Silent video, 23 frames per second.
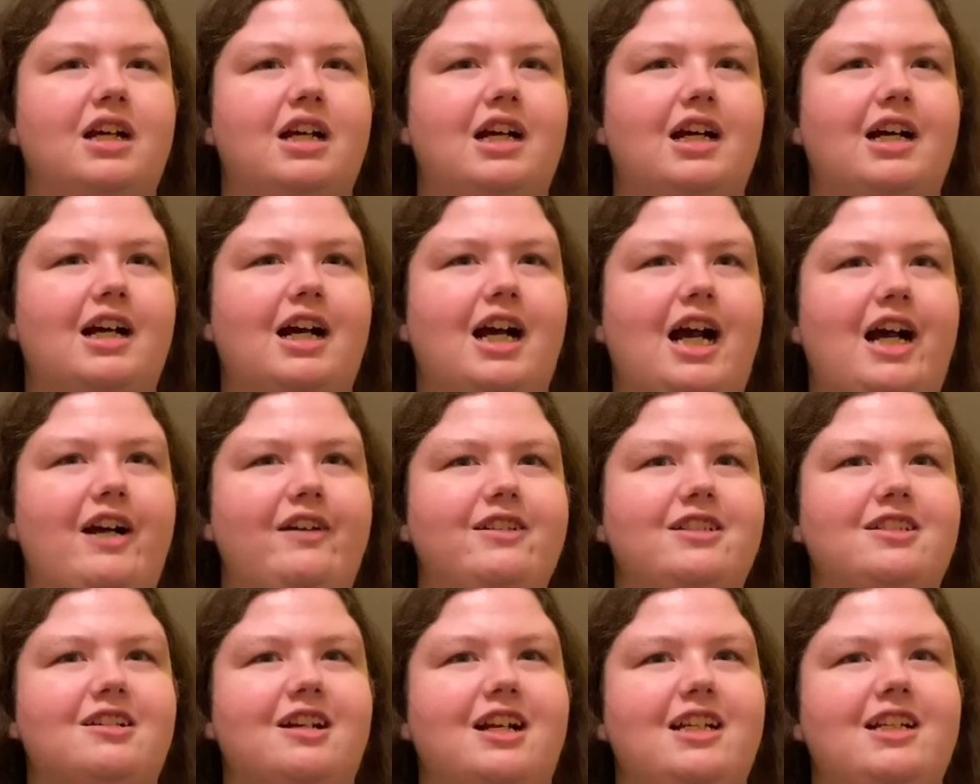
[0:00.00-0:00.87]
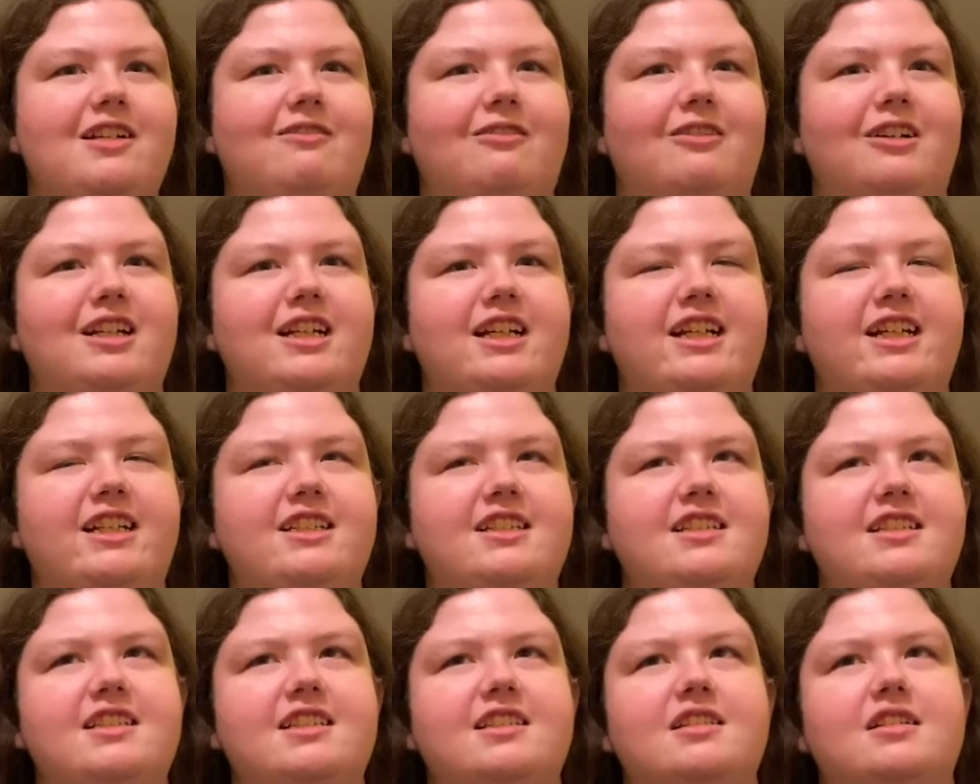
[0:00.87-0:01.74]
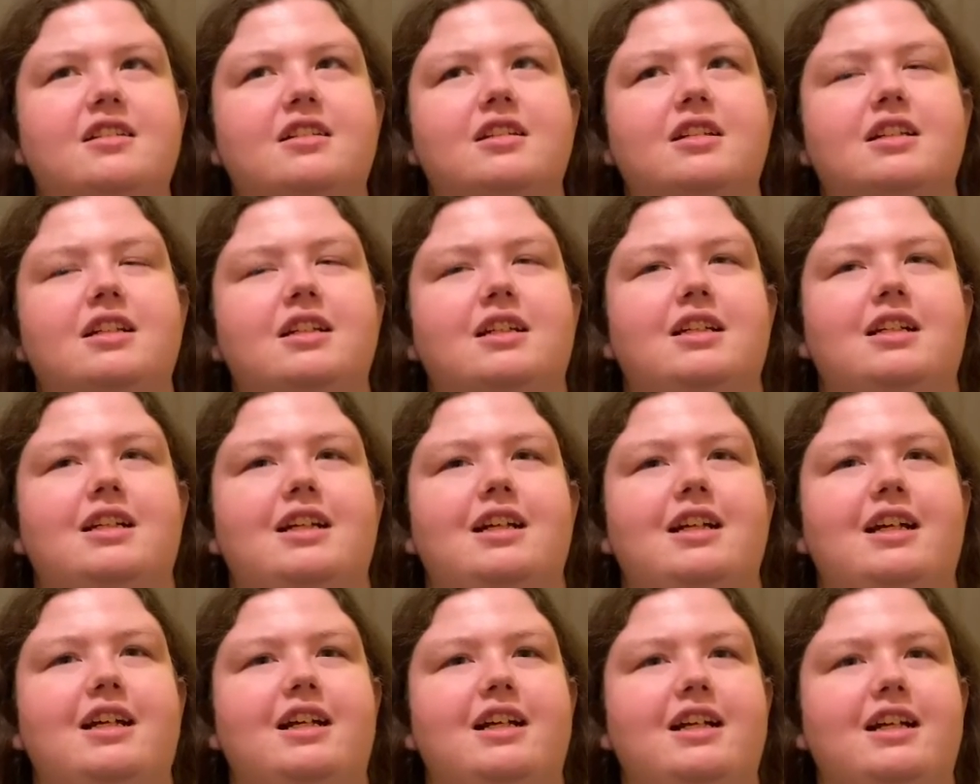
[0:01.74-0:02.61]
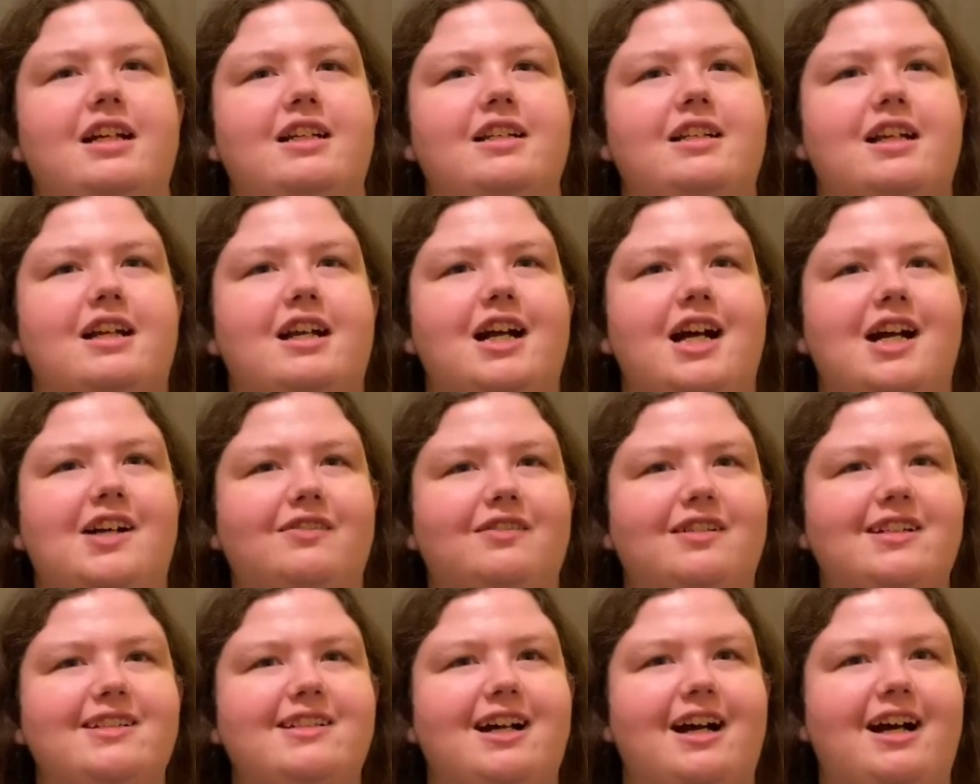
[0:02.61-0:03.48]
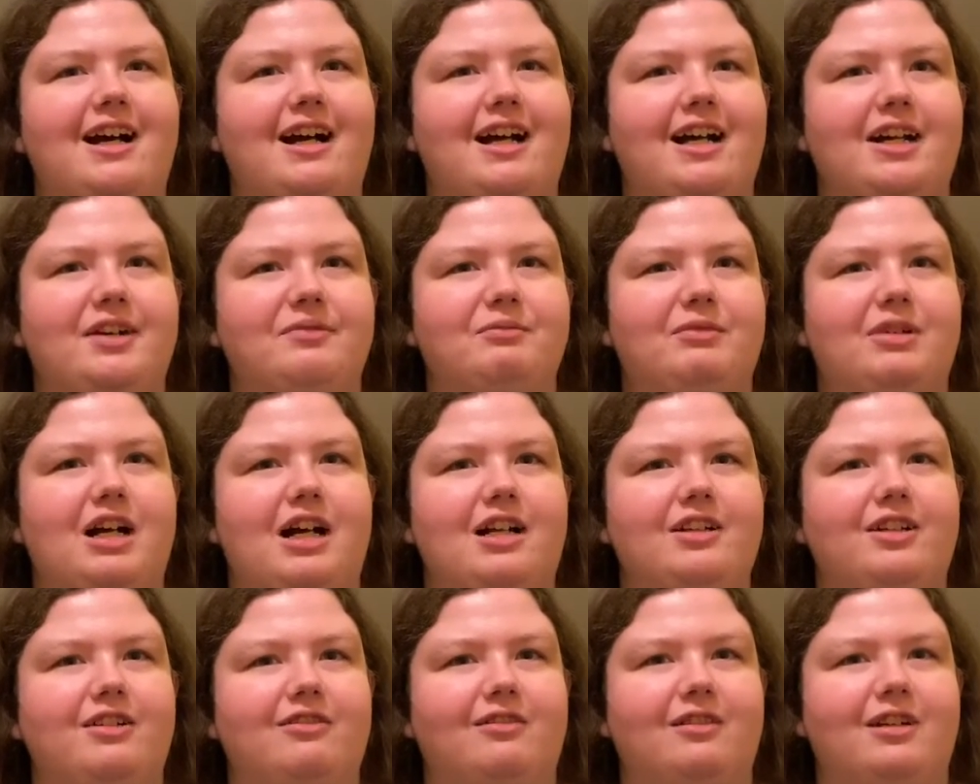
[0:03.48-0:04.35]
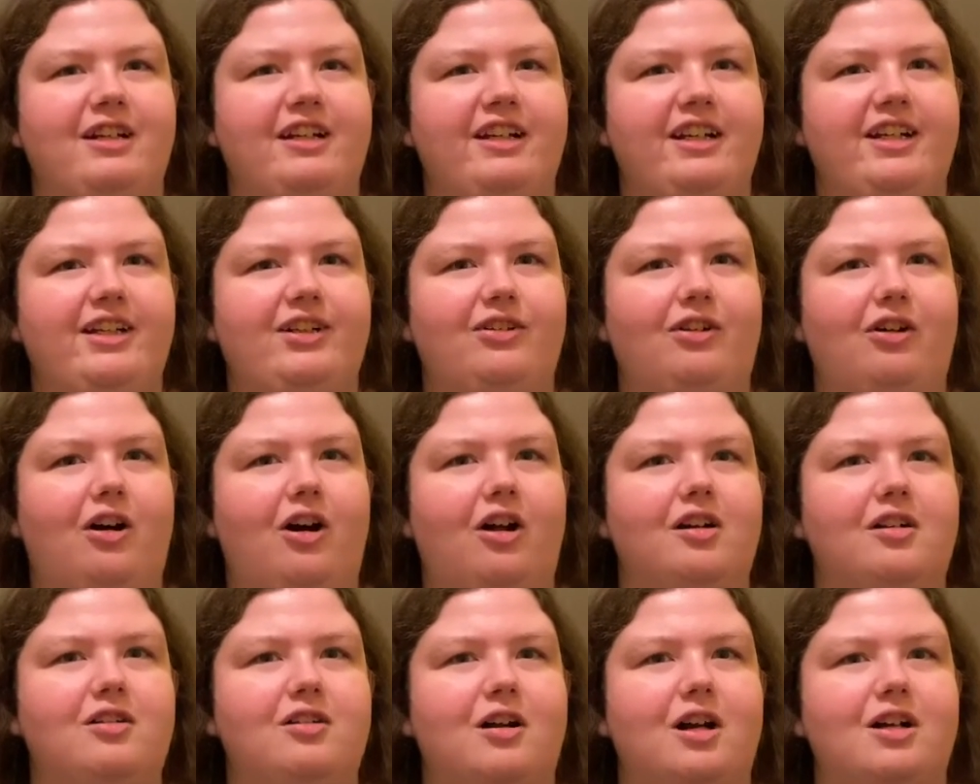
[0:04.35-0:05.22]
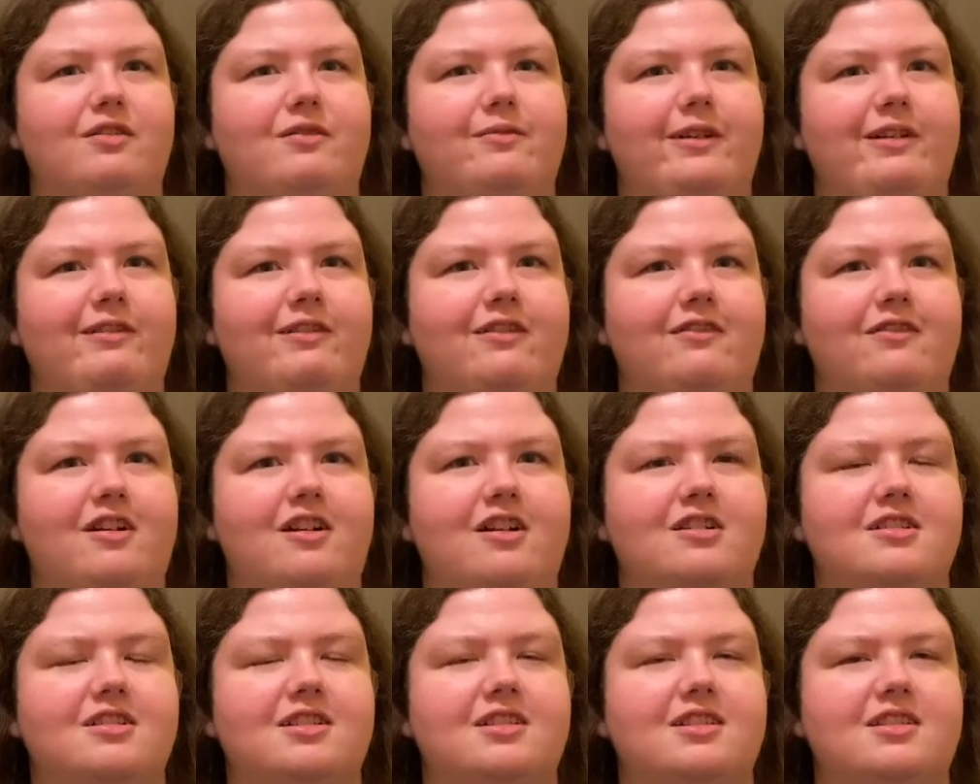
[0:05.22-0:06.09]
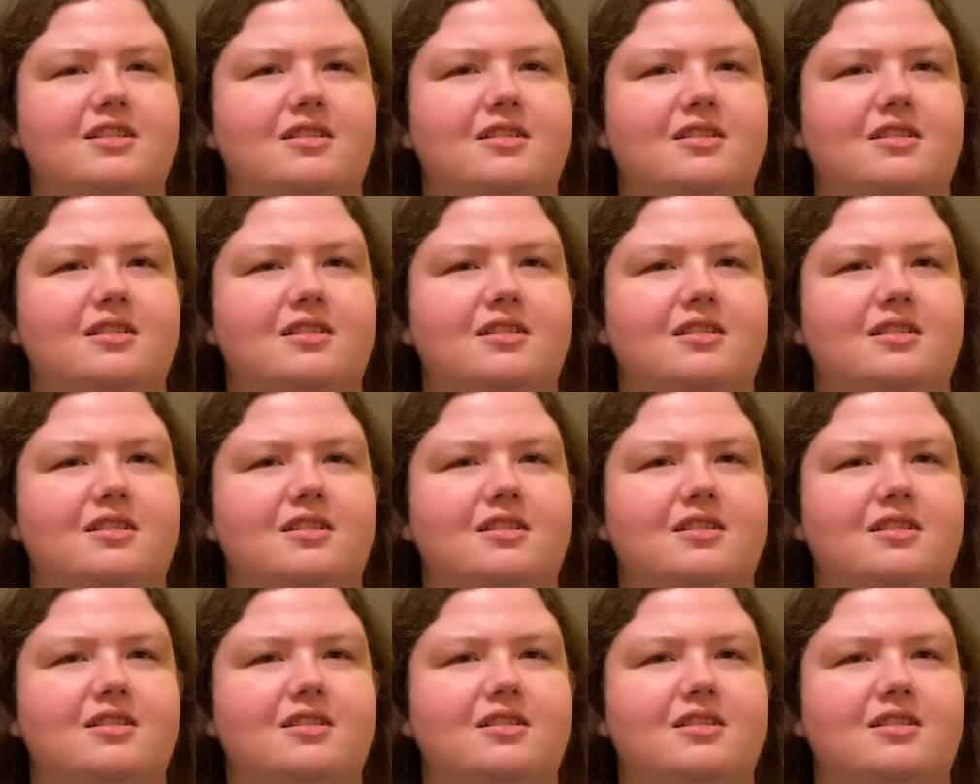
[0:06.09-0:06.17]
I was trying to do readings, and every time I do reading, all the cards would be in reverse.